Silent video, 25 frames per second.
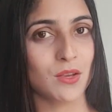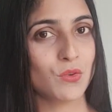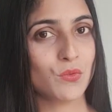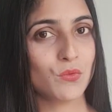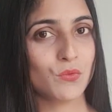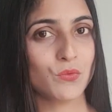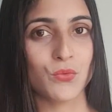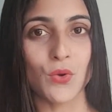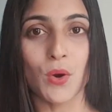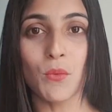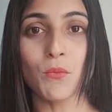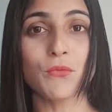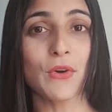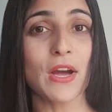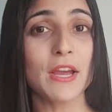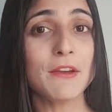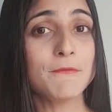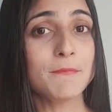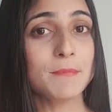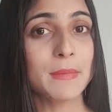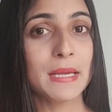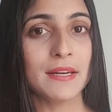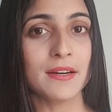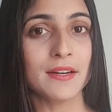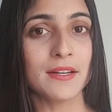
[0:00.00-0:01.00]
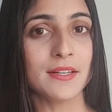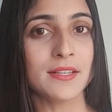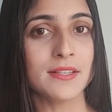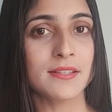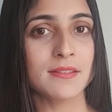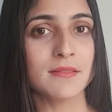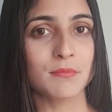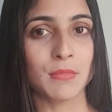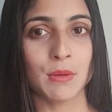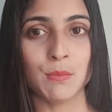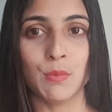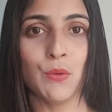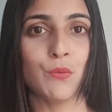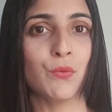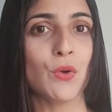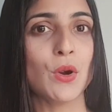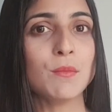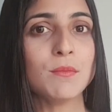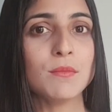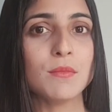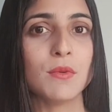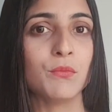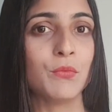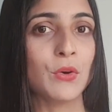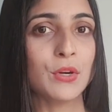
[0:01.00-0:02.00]
From 5 minutes, maybe
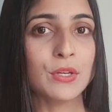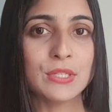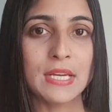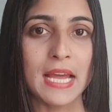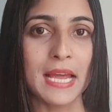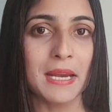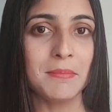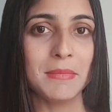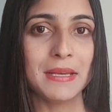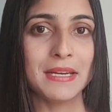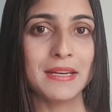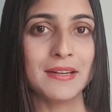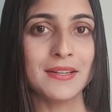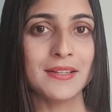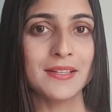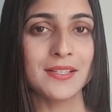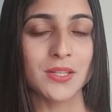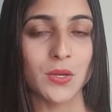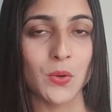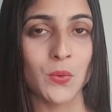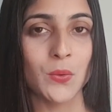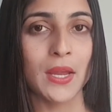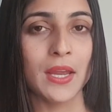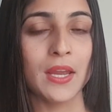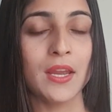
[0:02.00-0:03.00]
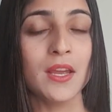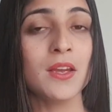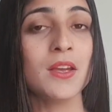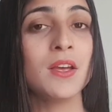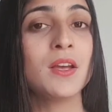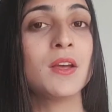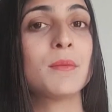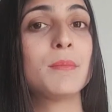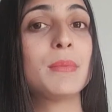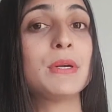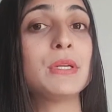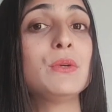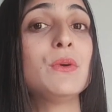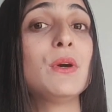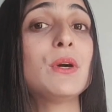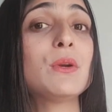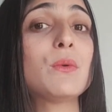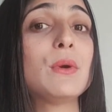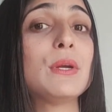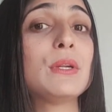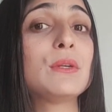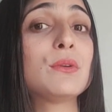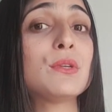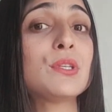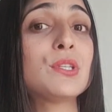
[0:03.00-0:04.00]
for 10 minutes, okay? But you are
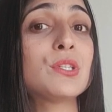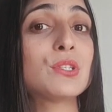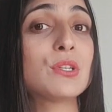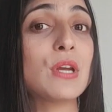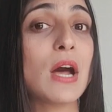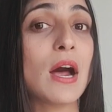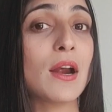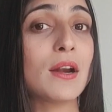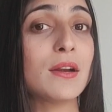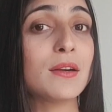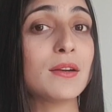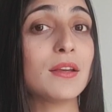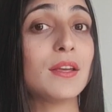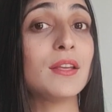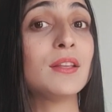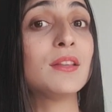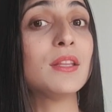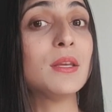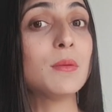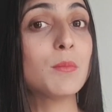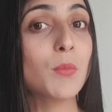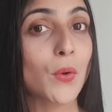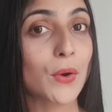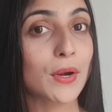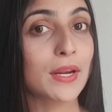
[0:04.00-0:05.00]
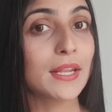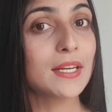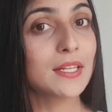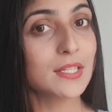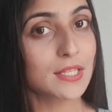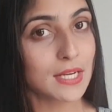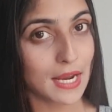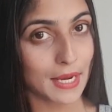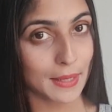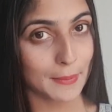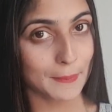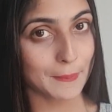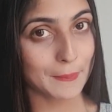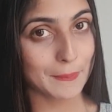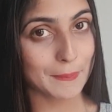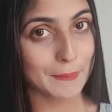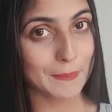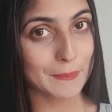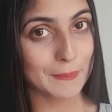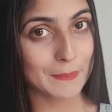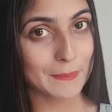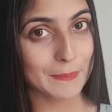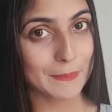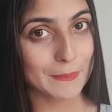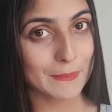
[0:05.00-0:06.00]
going to start in the morning time.
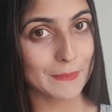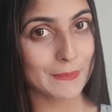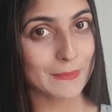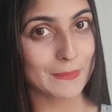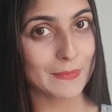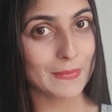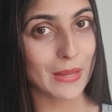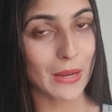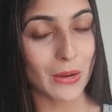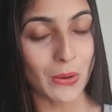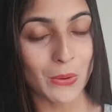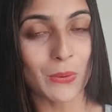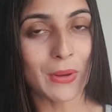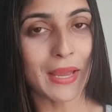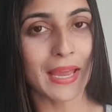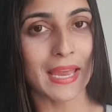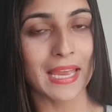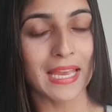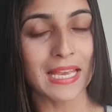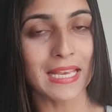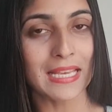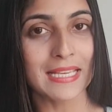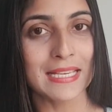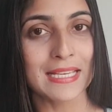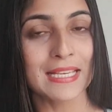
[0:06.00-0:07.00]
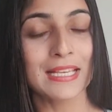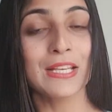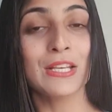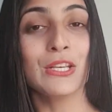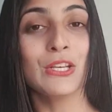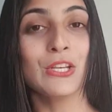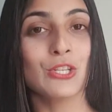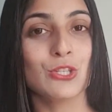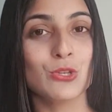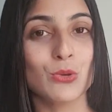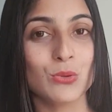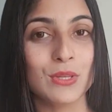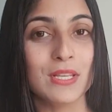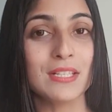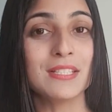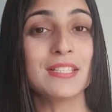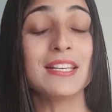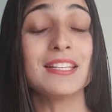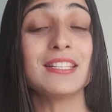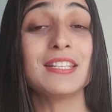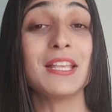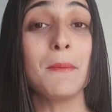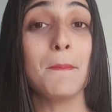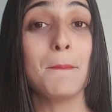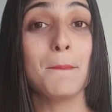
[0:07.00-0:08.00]
Okay, so this
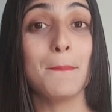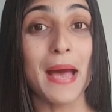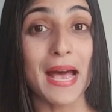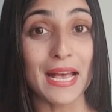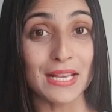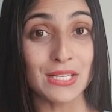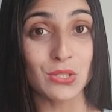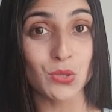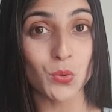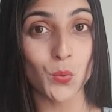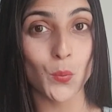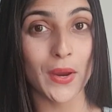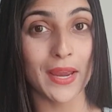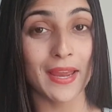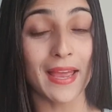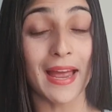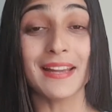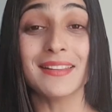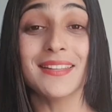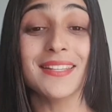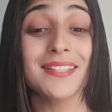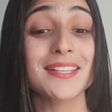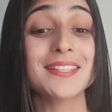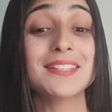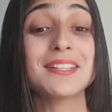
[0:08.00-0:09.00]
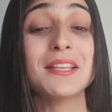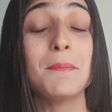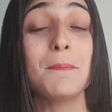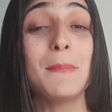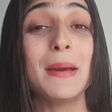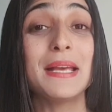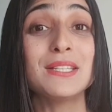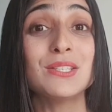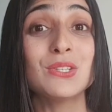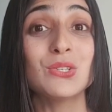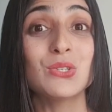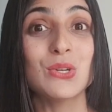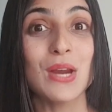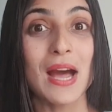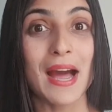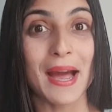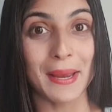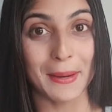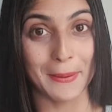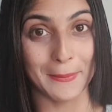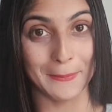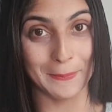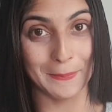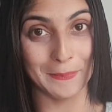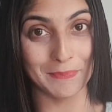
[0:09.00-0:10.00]
is the best way and this is the best
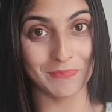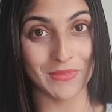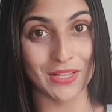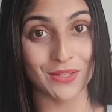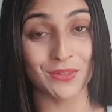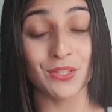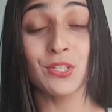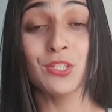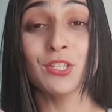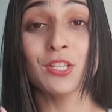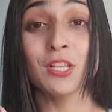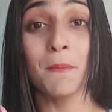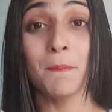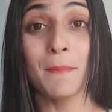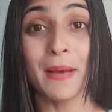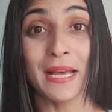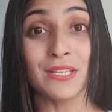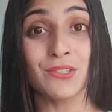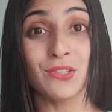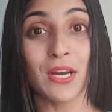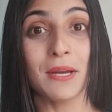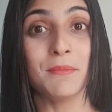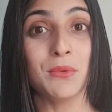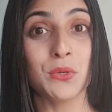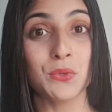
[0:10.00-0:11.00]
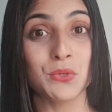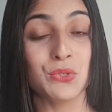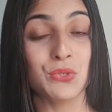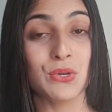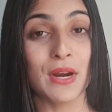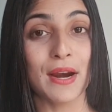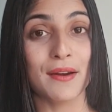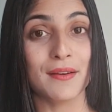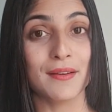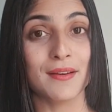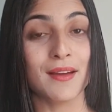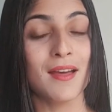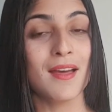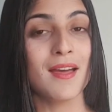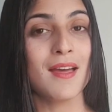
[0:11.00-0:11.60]
time. This is the best time to start.